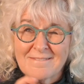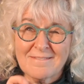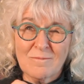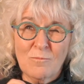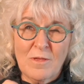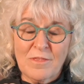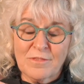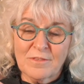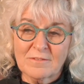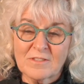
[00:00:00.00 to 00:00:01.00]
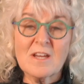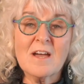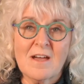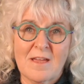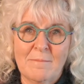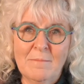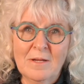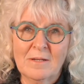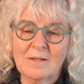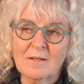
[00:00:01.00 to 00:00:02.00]
with
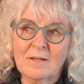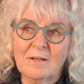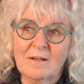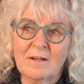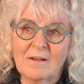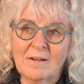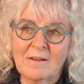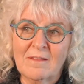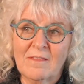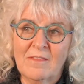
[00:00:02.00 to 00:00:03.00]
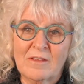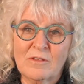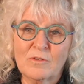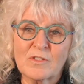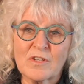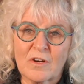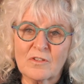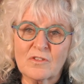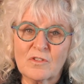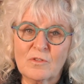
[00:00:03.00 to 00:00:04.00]
time, that you
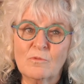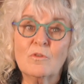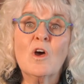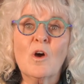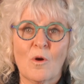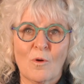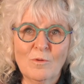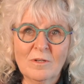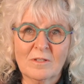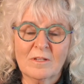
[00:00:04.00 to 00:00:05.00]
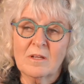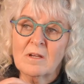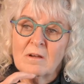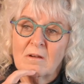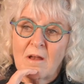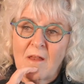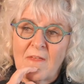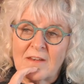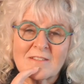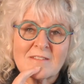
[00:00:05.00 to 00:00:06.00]
start to know
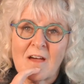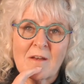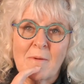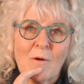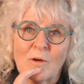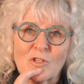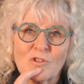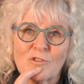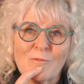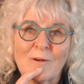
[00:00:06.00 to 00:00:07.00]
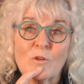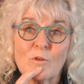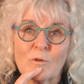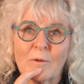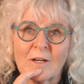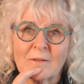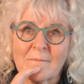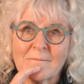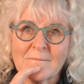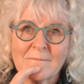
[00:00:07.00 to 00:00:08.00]
that it's not about what you do, but who you are
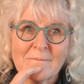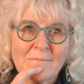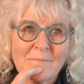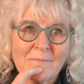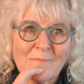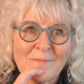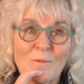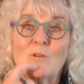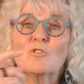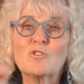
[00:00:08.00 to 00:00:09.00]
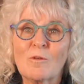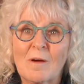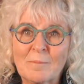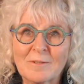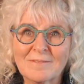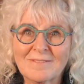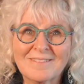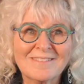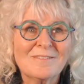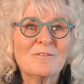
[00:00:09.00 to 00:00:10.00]
when you show up
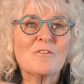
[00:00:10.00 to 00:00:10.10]
with a